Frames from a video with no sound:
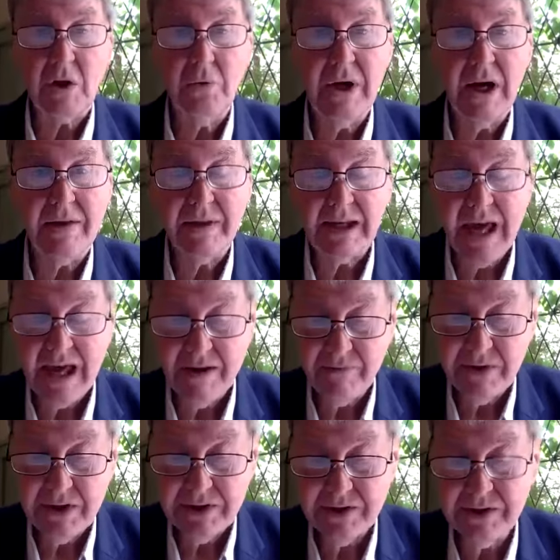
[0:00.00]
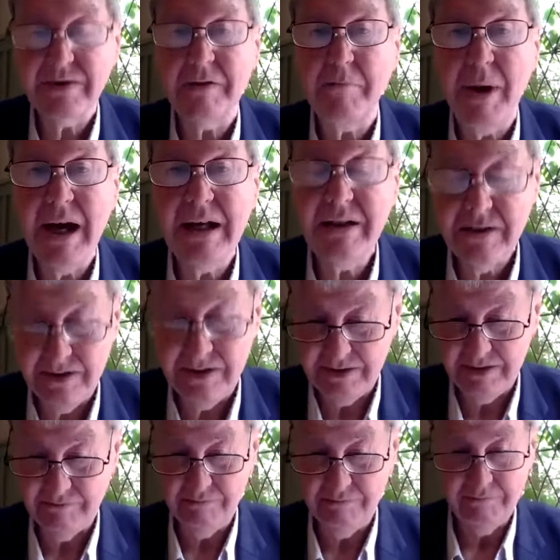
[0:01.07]
We are the canvas, the
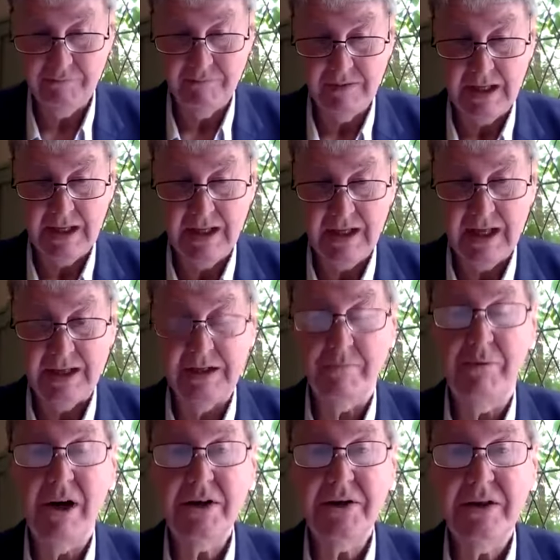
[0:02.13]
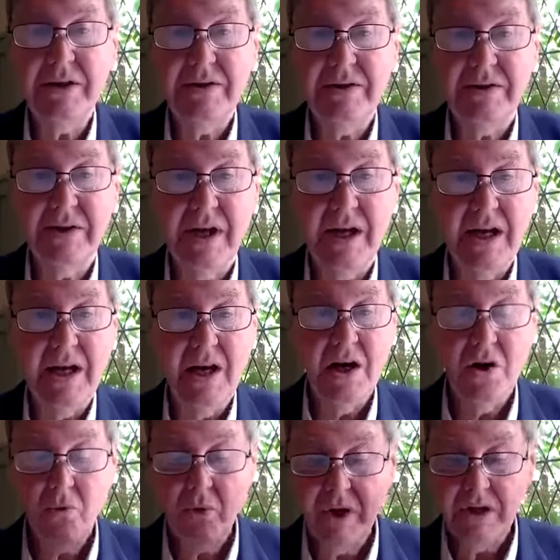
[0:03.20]
paints, and the brushes.
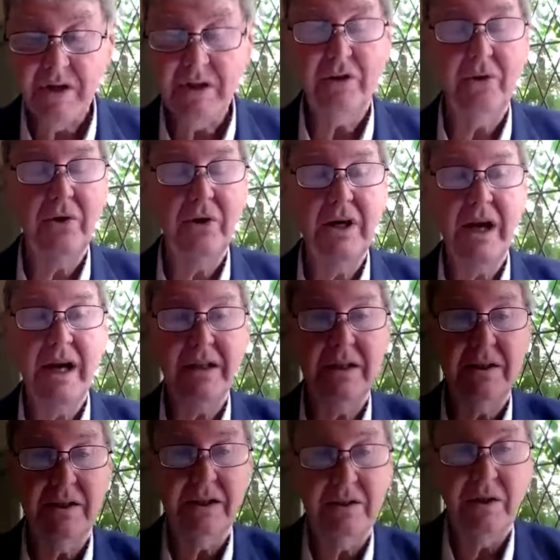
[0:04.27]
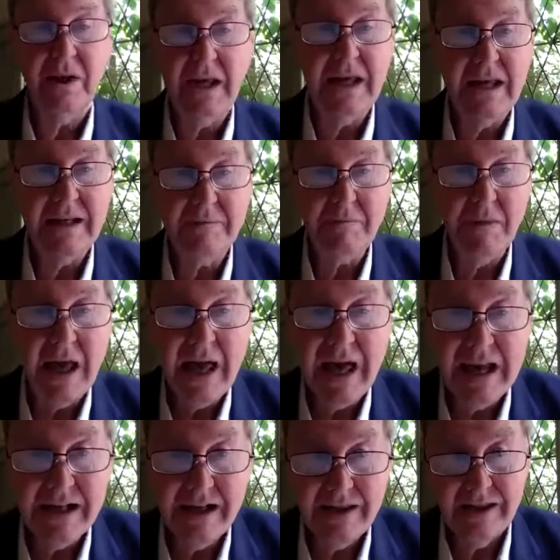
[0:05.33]
We can create
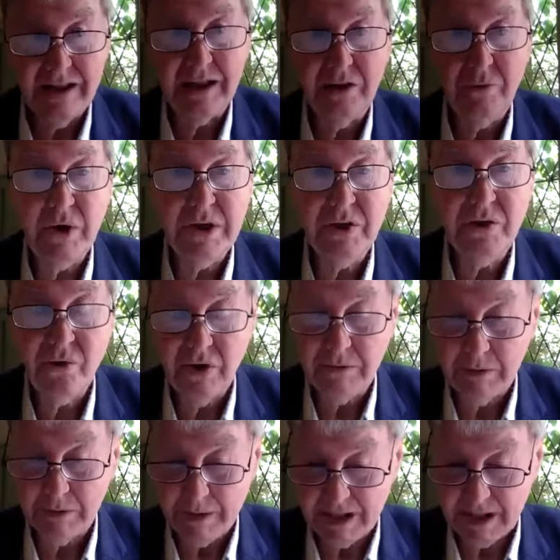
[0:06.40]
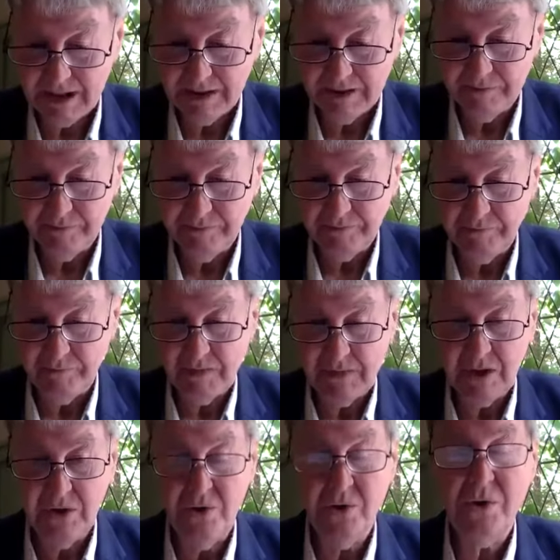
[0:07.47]
anything we can dream about,
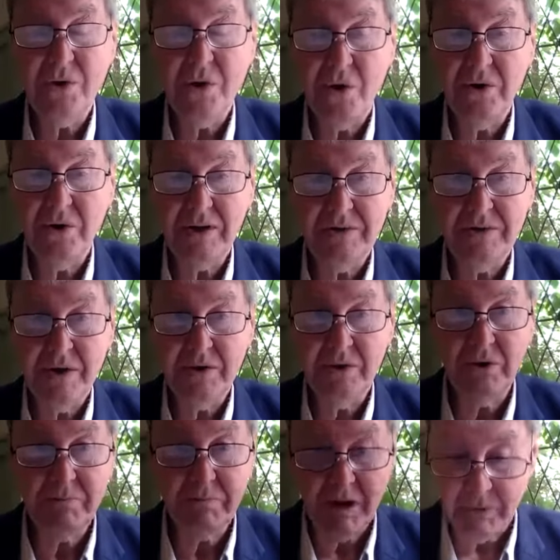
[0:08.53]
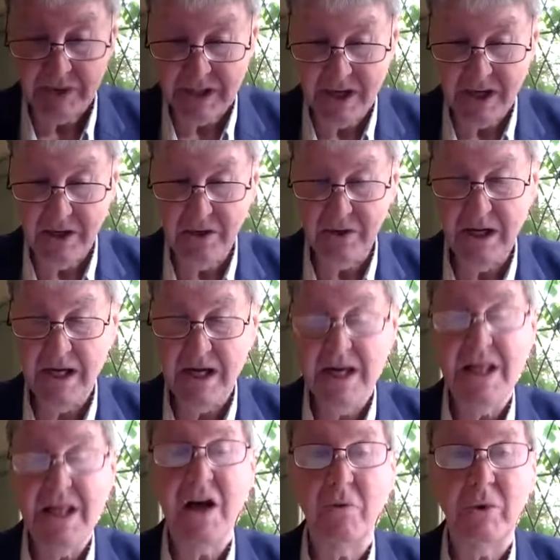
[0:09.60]
good or not so good, but we know
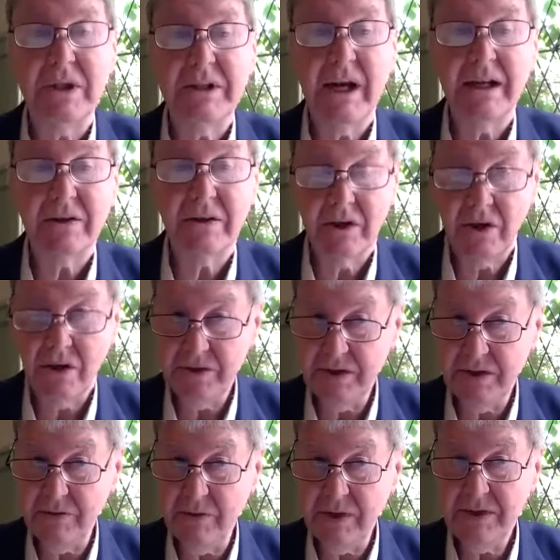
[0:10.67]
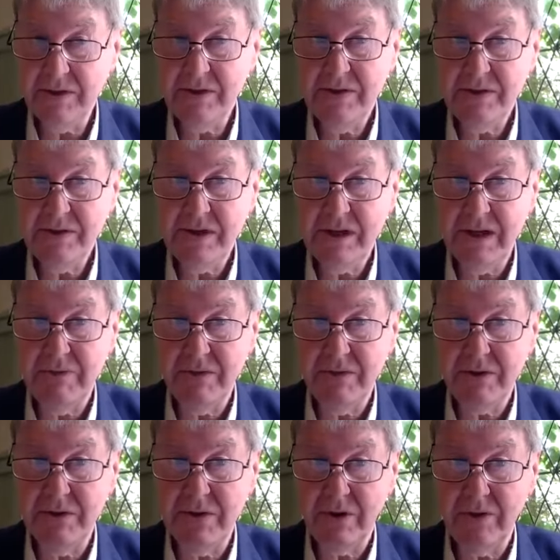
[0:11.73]
that we take the consequences if
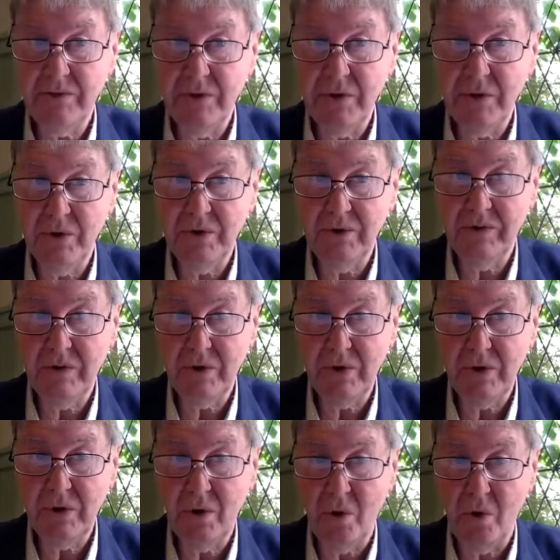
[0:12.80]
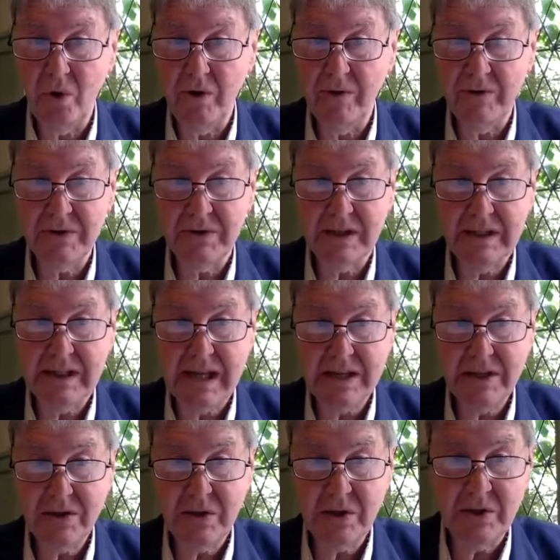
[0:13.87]
it's not for the good of all or if it's
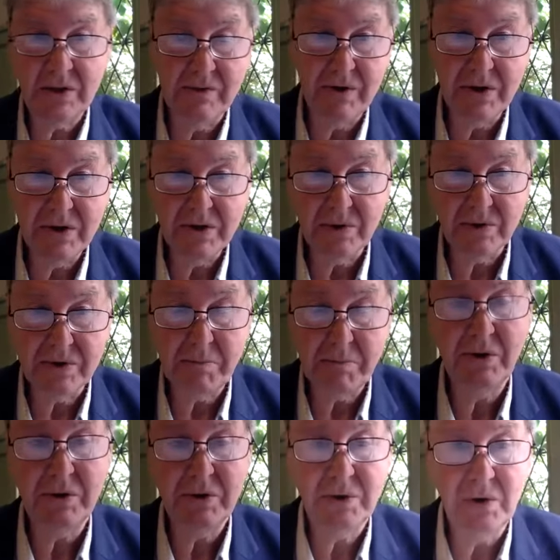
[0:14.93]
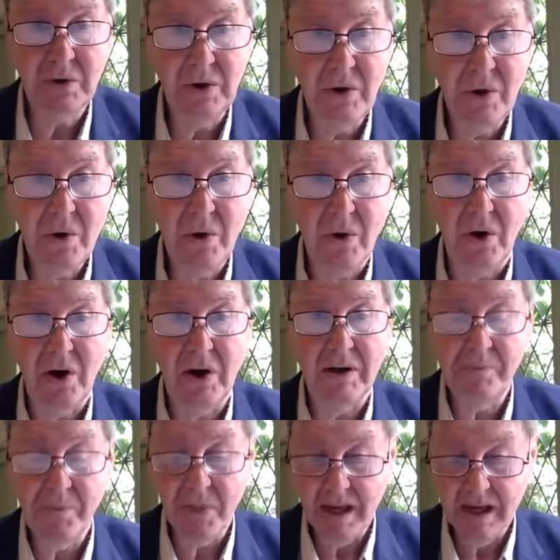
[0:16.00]
against universal spiritual law.
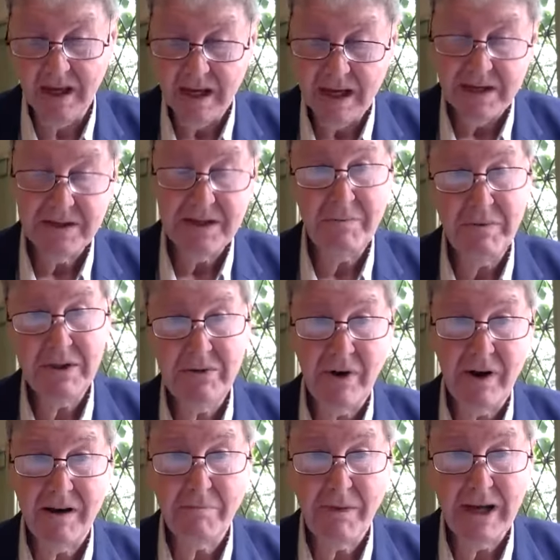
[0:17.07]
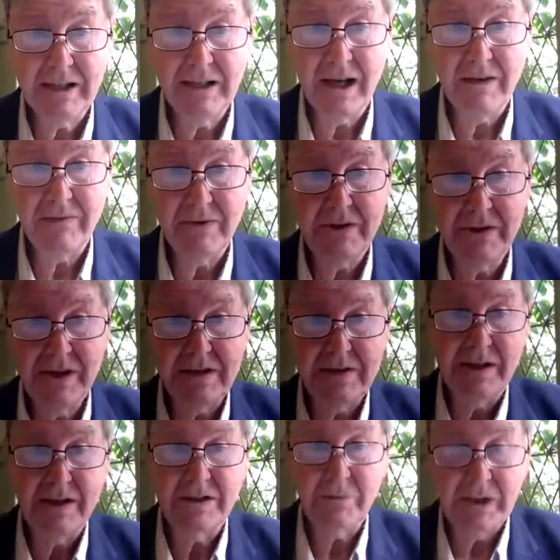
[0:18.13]
So we try and make life as
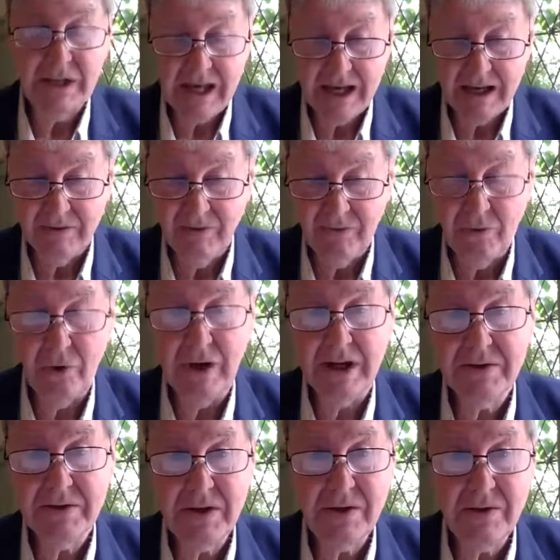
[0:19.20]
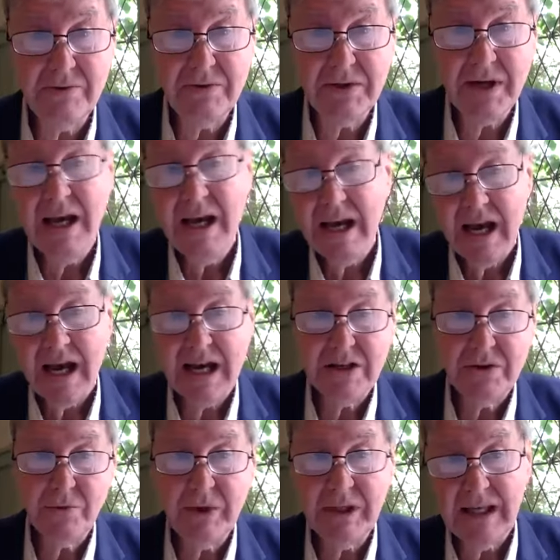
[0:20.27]
easy as we can for ourselves
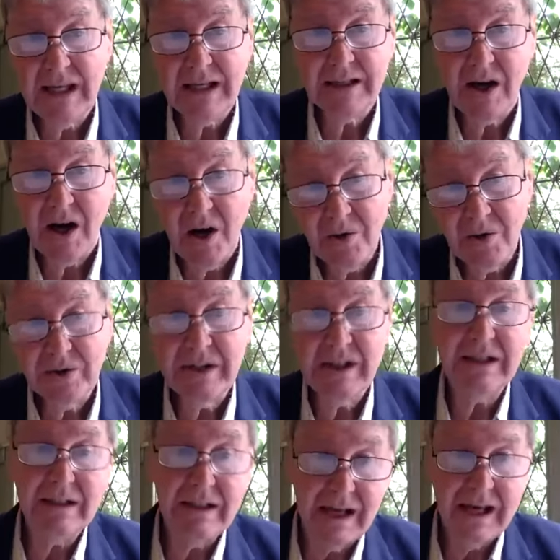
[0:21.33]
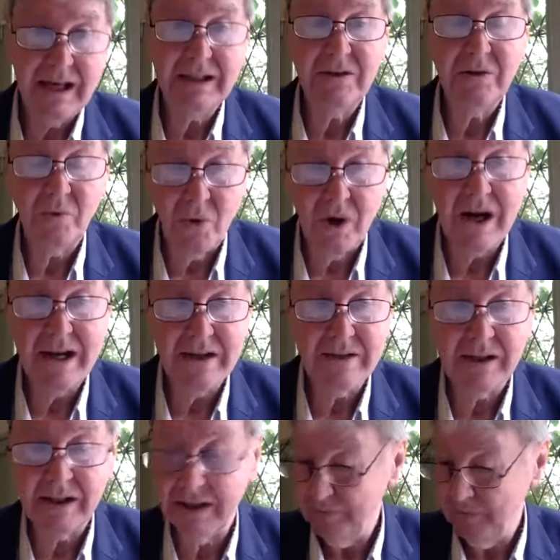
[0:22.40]
as we get older and
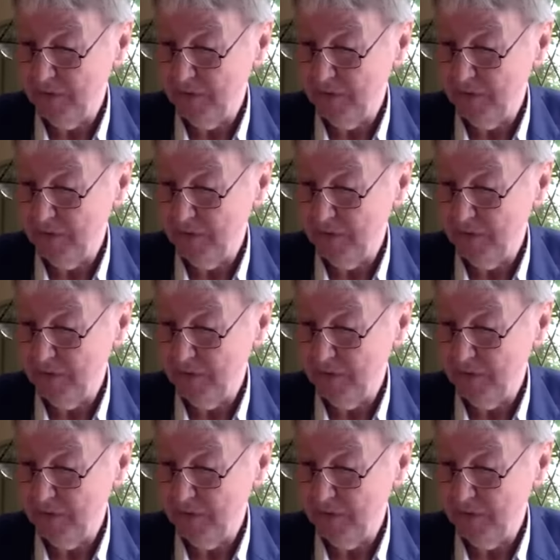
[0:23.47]
wiser.